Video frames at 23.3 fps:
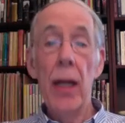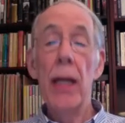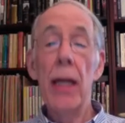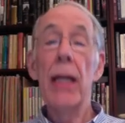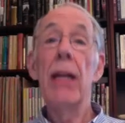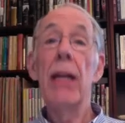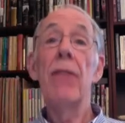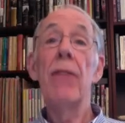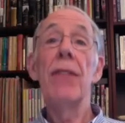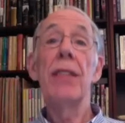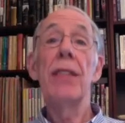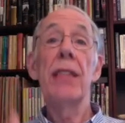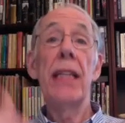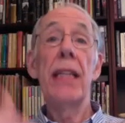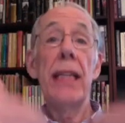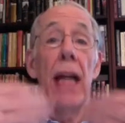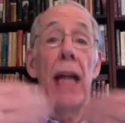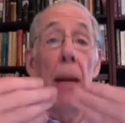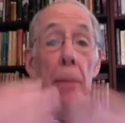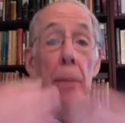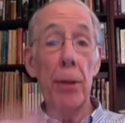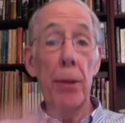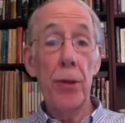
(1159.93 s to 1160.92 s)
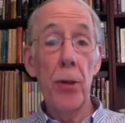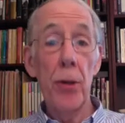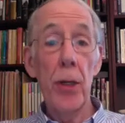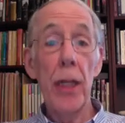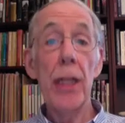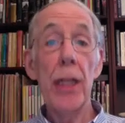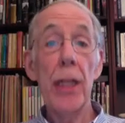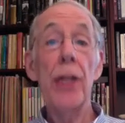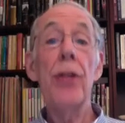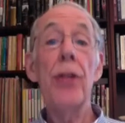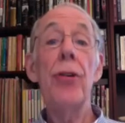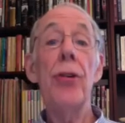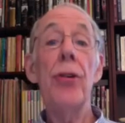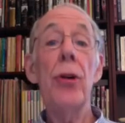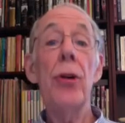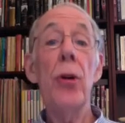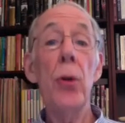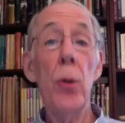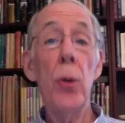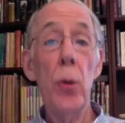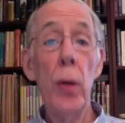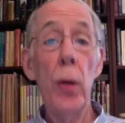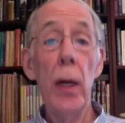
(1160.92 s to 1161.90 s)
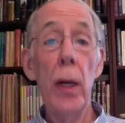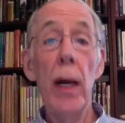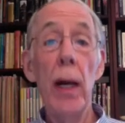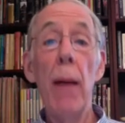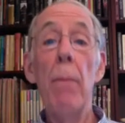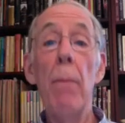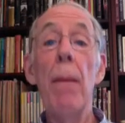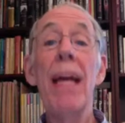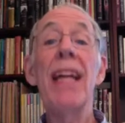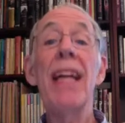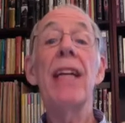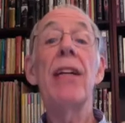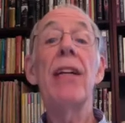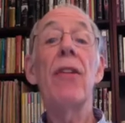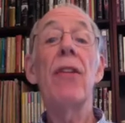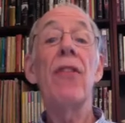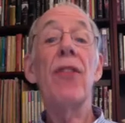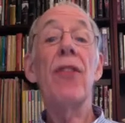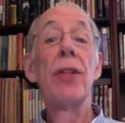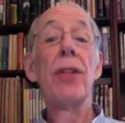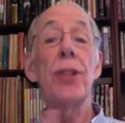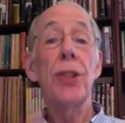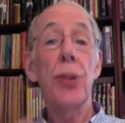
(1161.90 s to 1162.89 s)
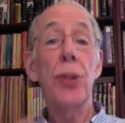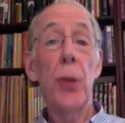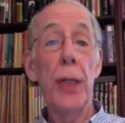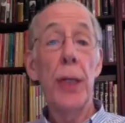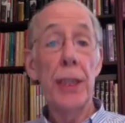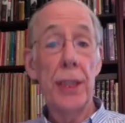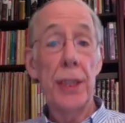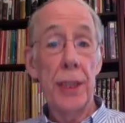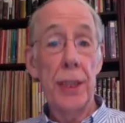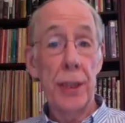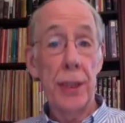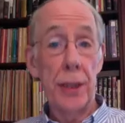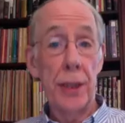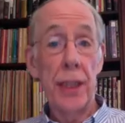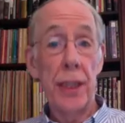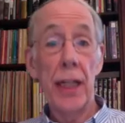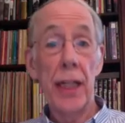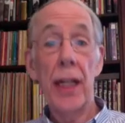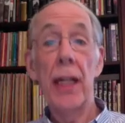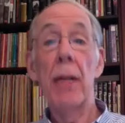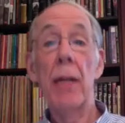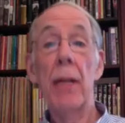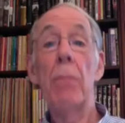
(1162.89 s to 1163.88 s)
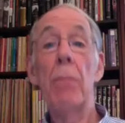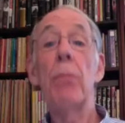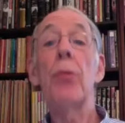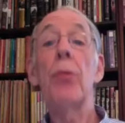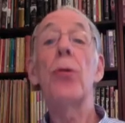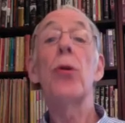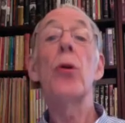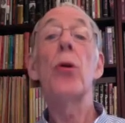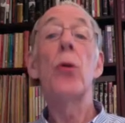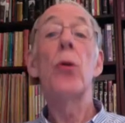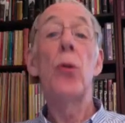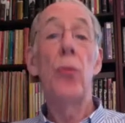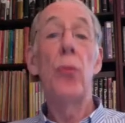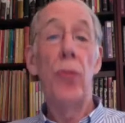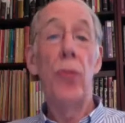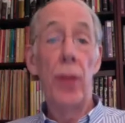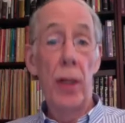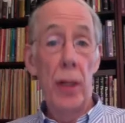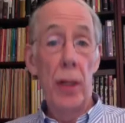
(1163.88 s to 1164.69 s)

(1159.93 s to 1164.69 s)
give us the opportunity to make different choices that can improve